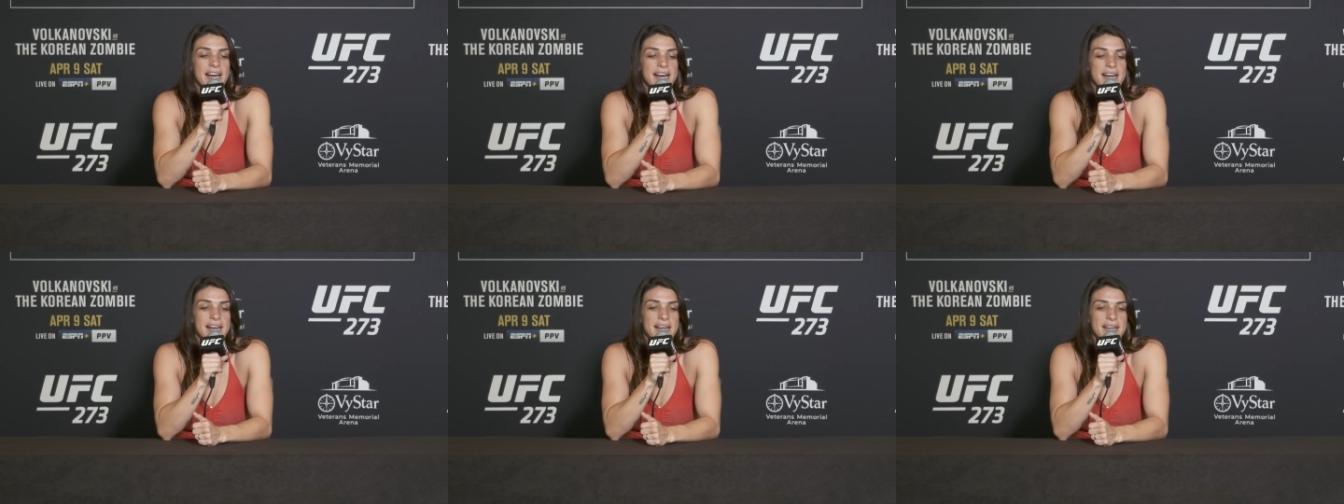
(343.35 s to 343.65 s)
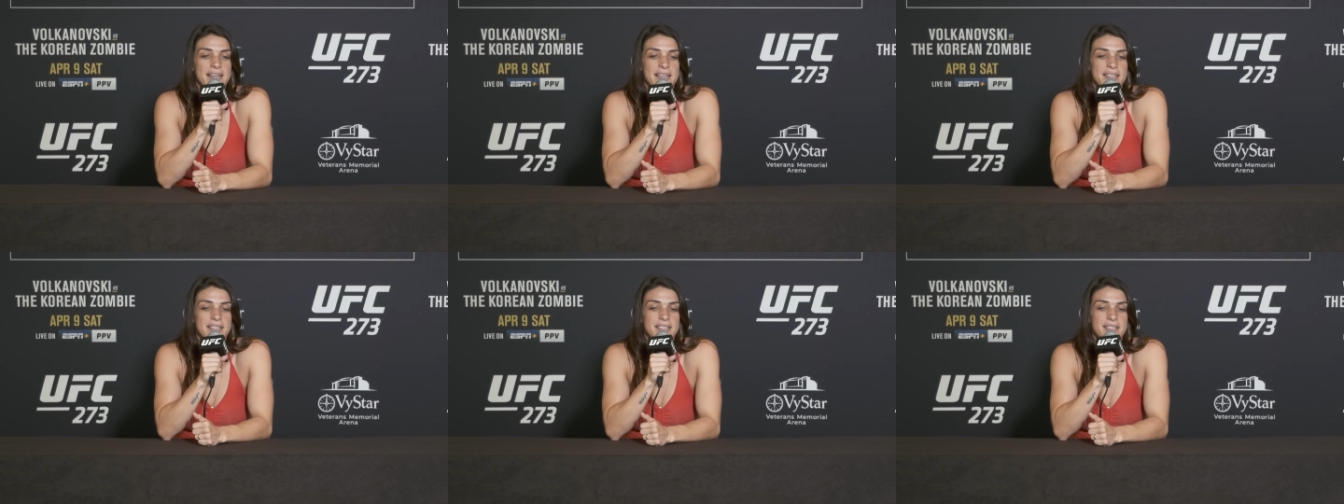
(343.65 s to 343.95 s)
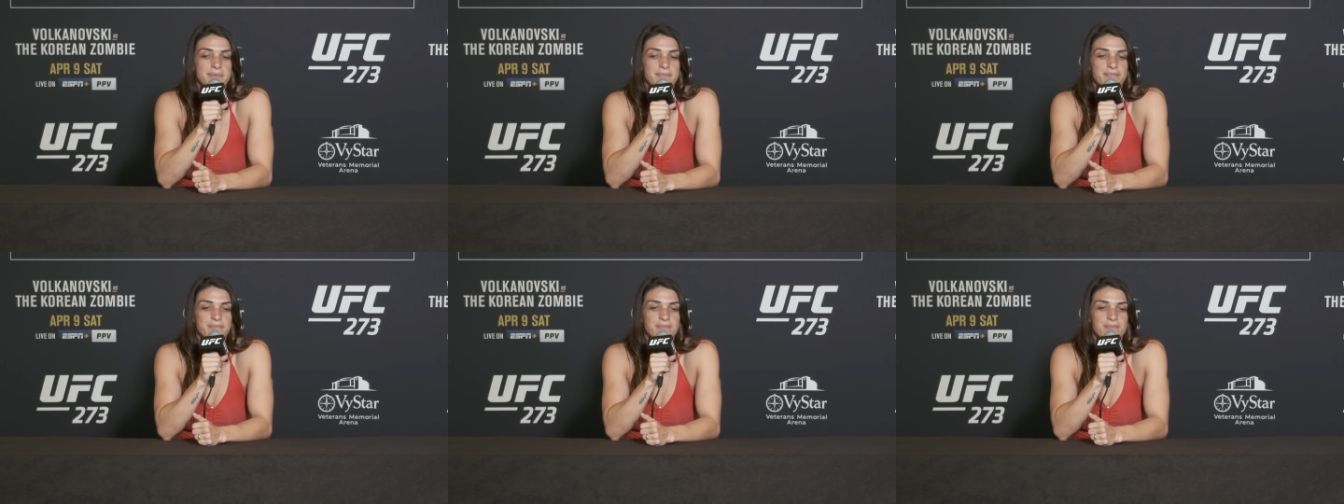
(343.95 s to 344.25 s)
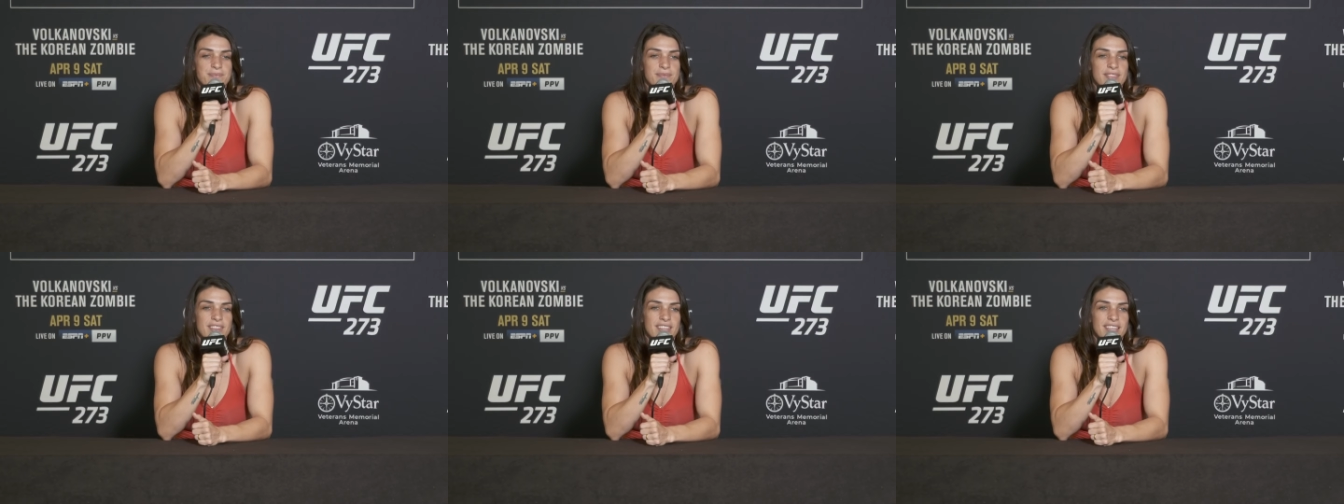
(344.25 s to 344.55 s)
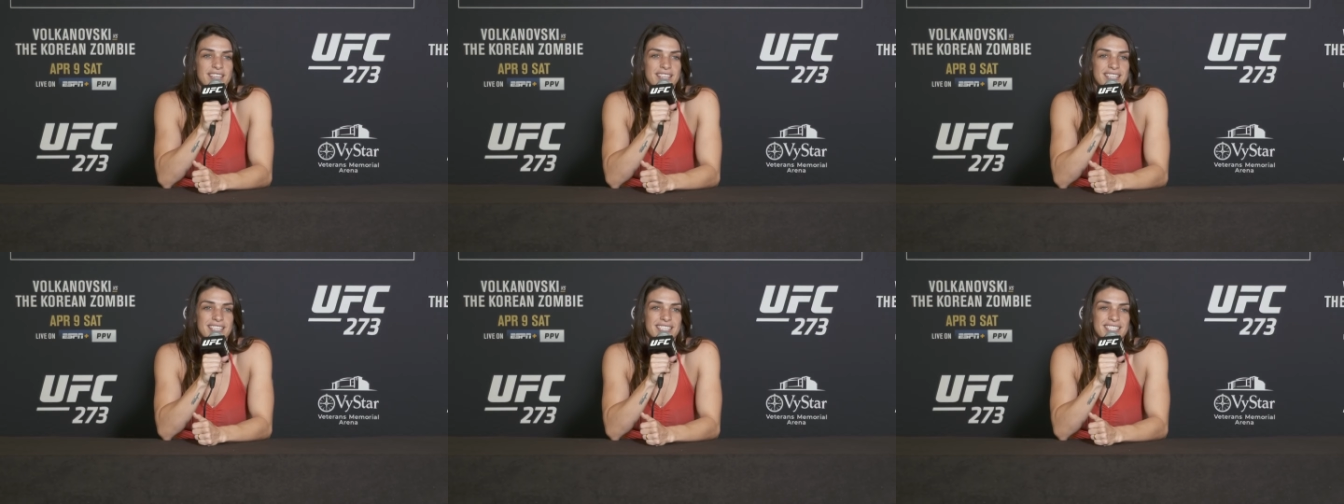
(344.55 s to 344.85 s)
Um,
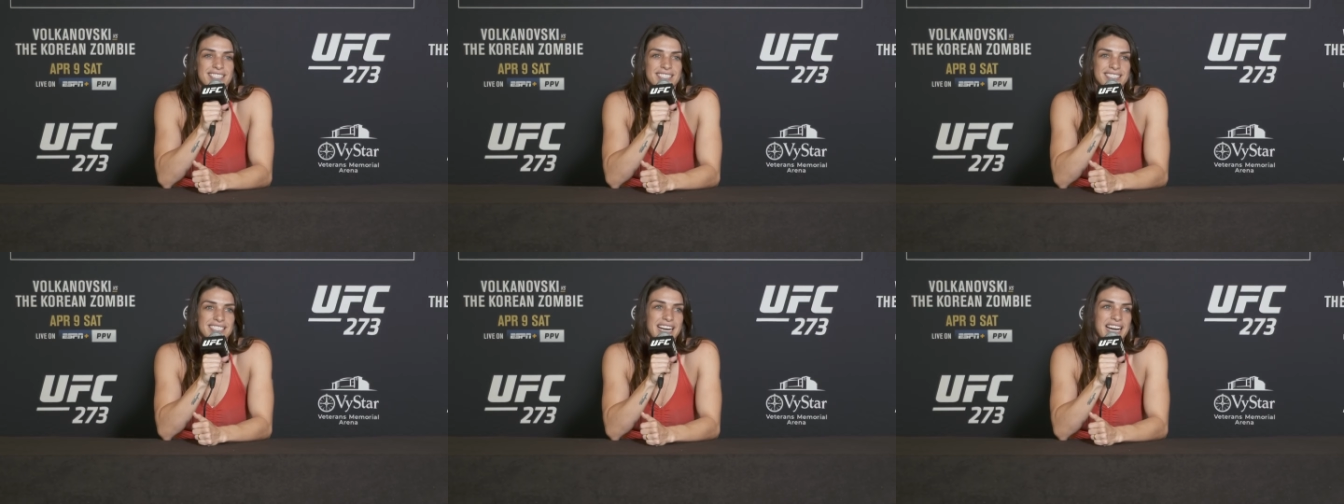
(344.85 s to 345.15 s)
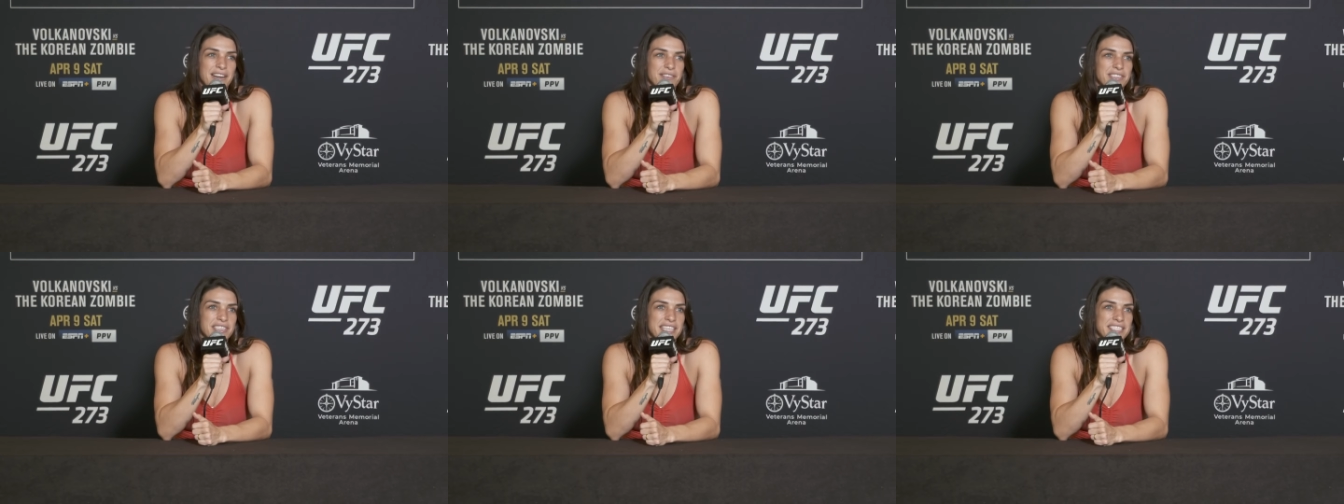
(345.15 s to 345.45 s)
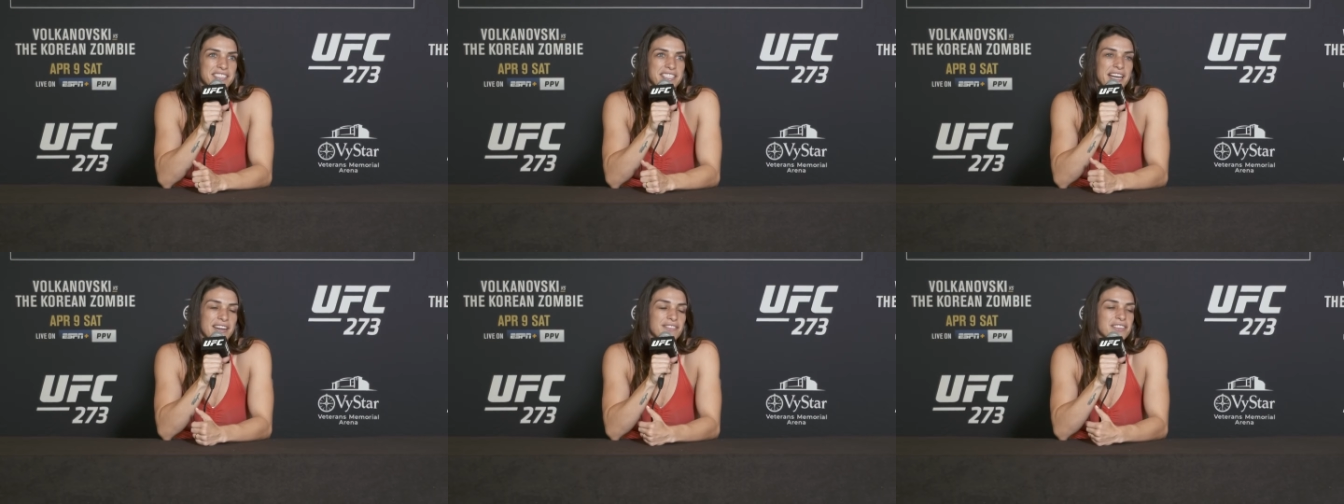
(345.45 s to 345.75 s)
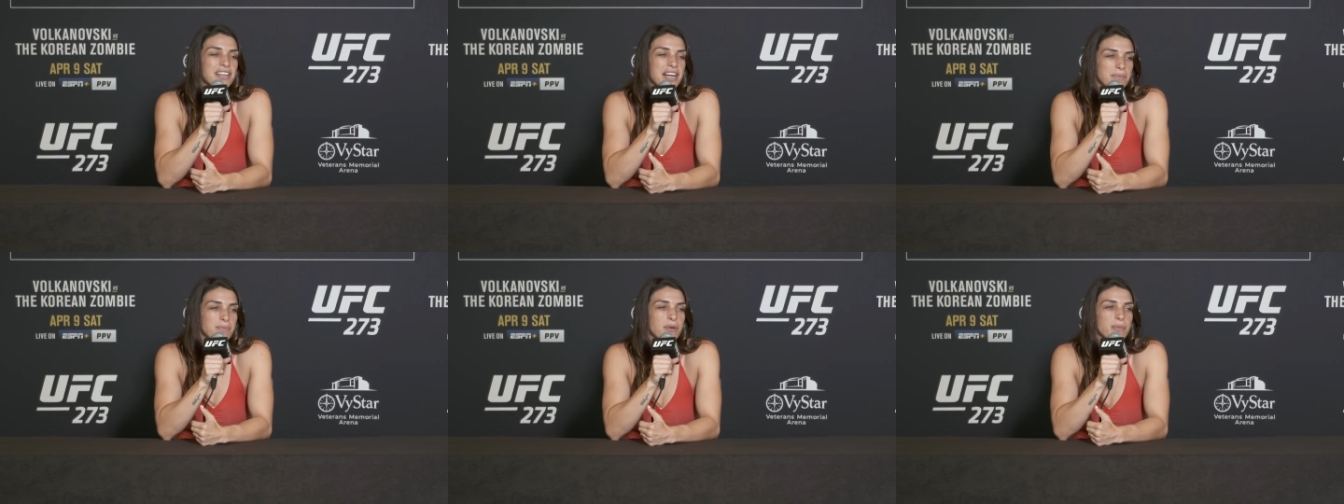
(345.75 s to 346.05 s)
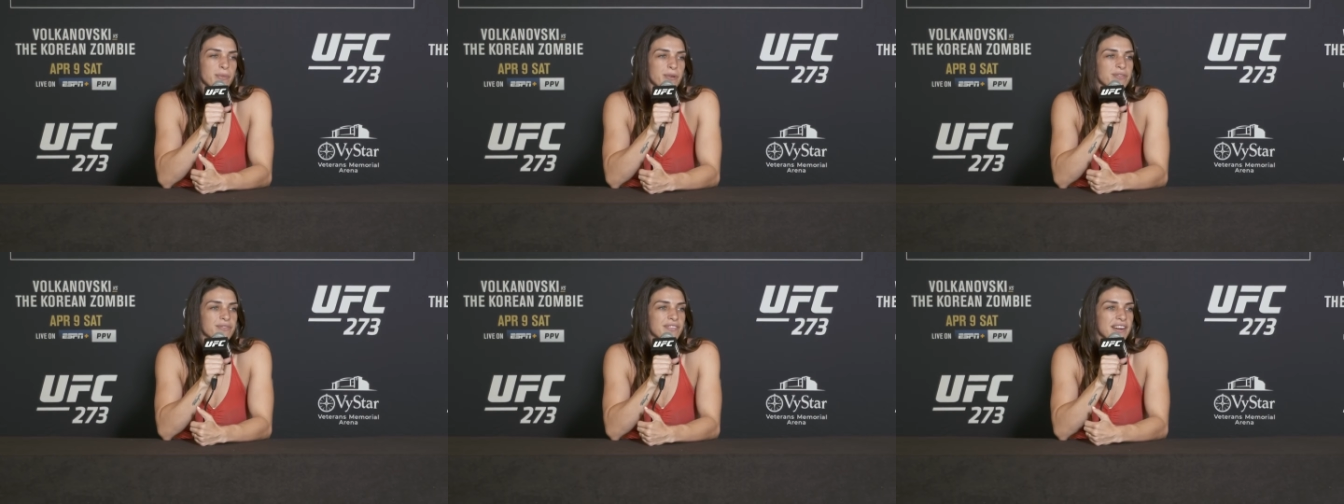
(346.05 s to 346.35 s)
yeah, I would like to have a couple
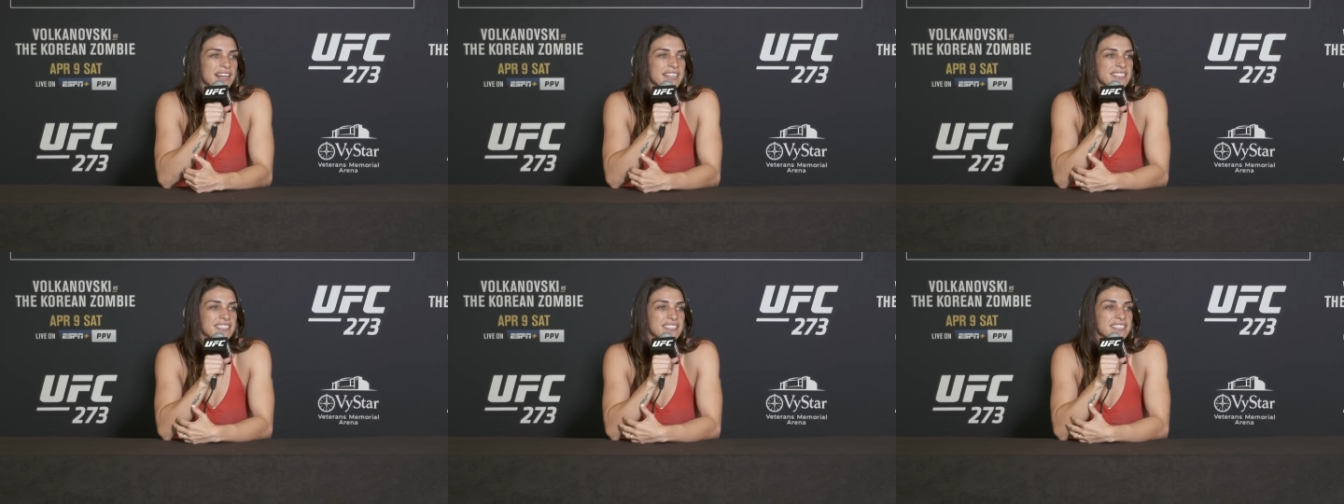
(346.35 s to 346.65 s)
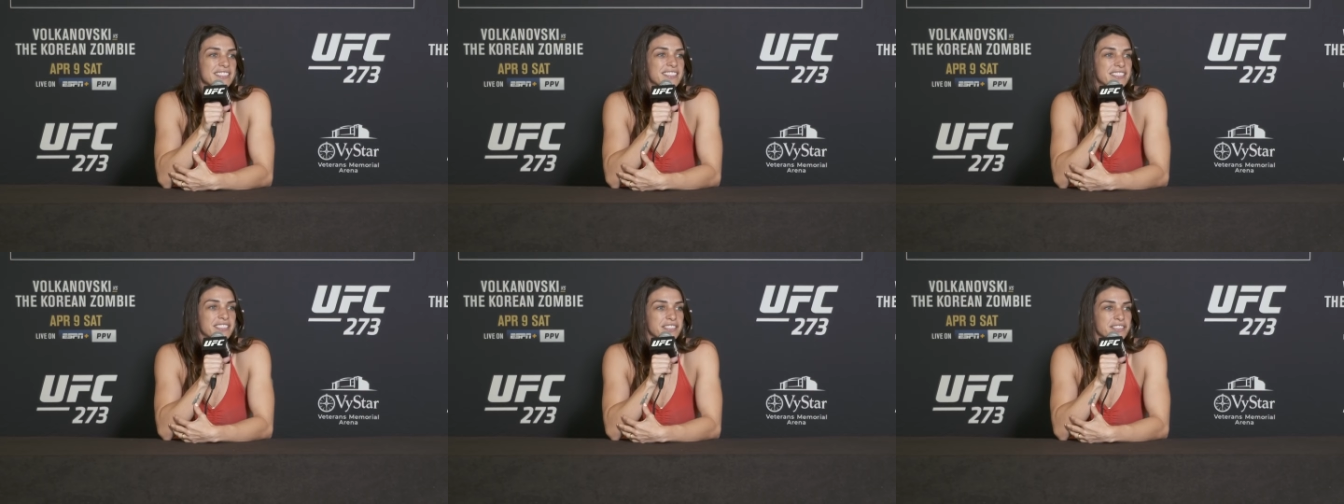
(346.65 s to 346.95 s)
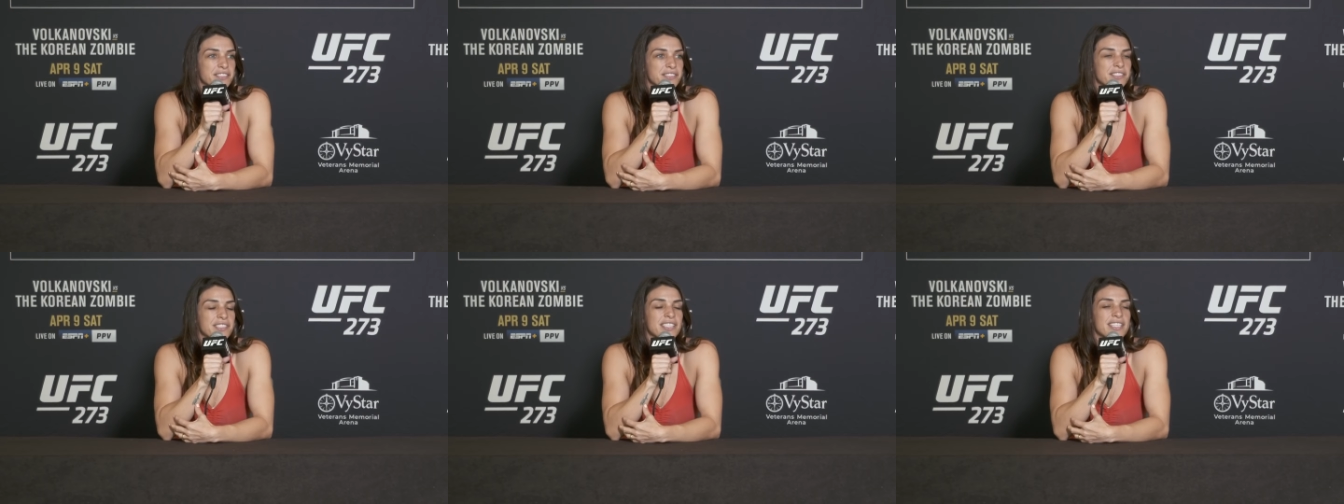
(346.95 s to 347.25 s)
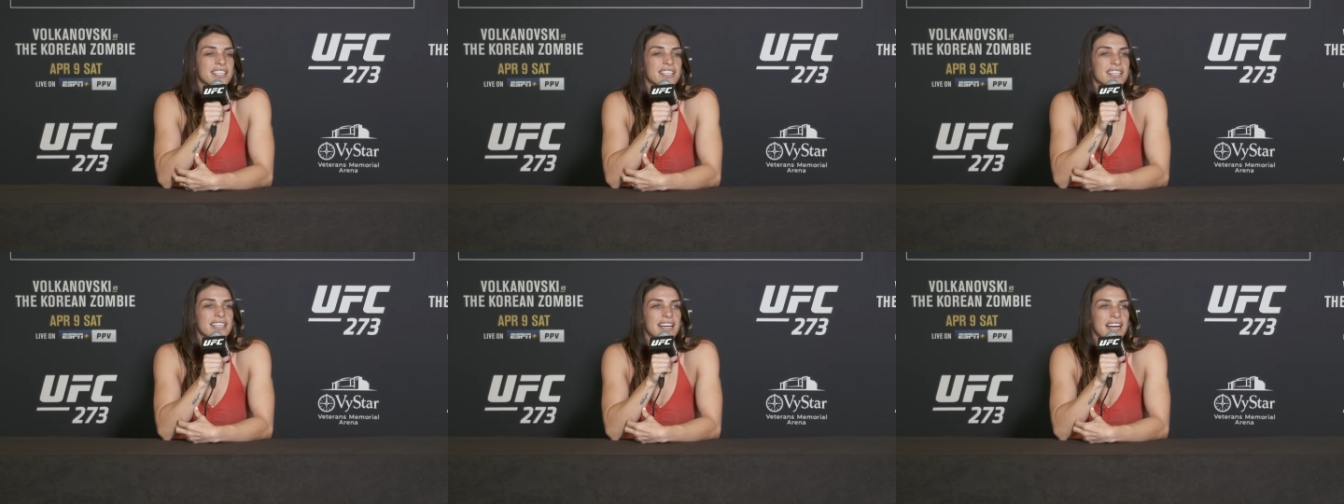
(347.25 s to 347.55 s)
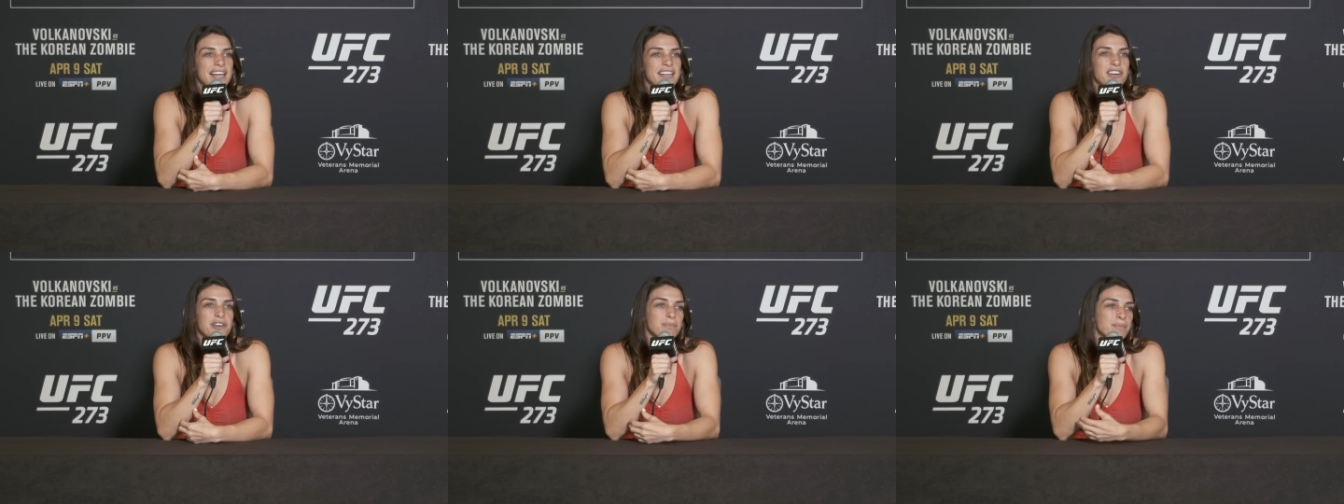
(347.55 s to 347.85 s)
more fights until I go.